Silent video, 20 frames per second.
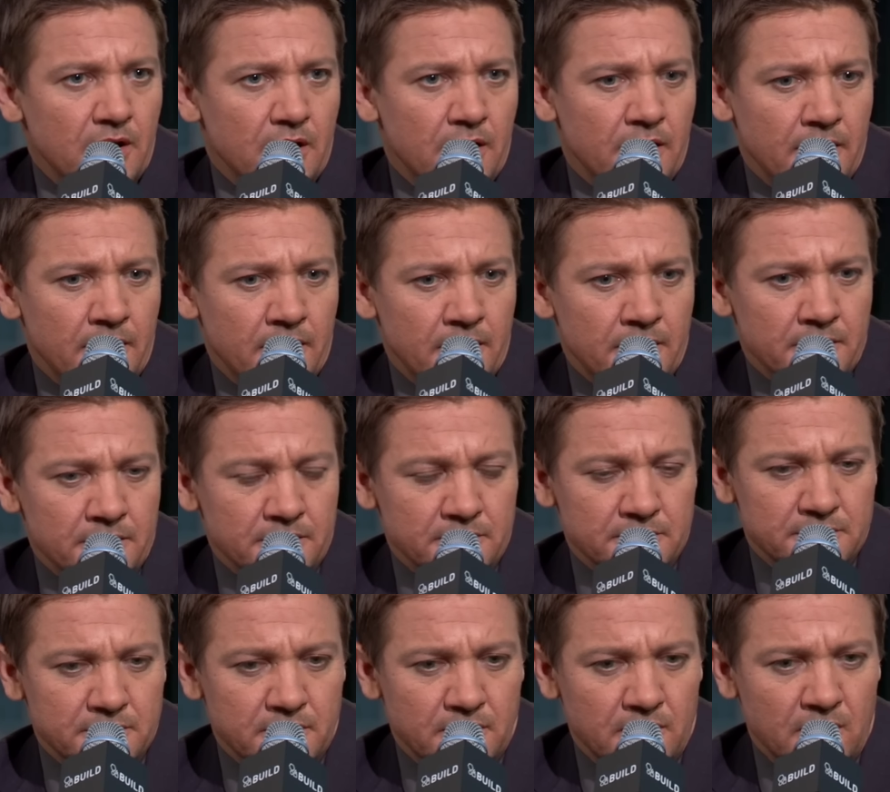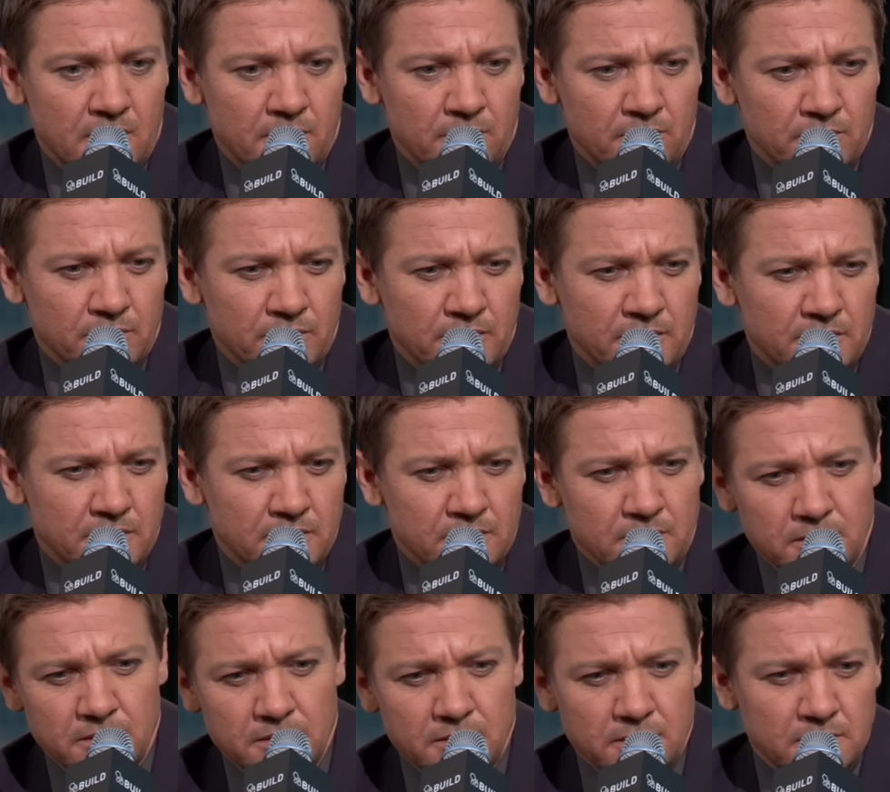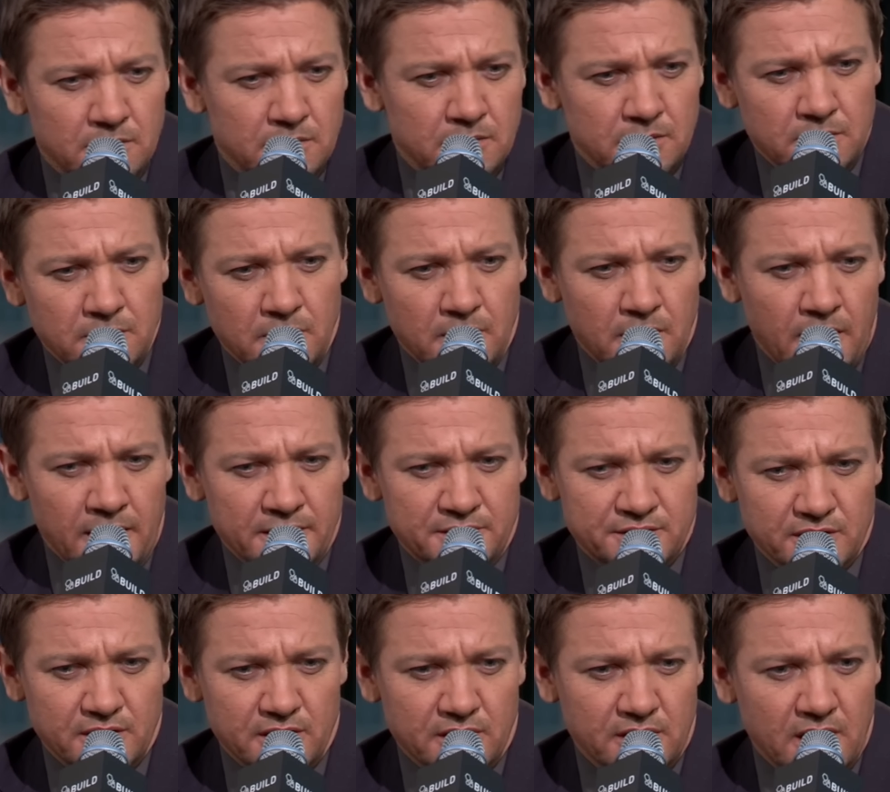And um, I took it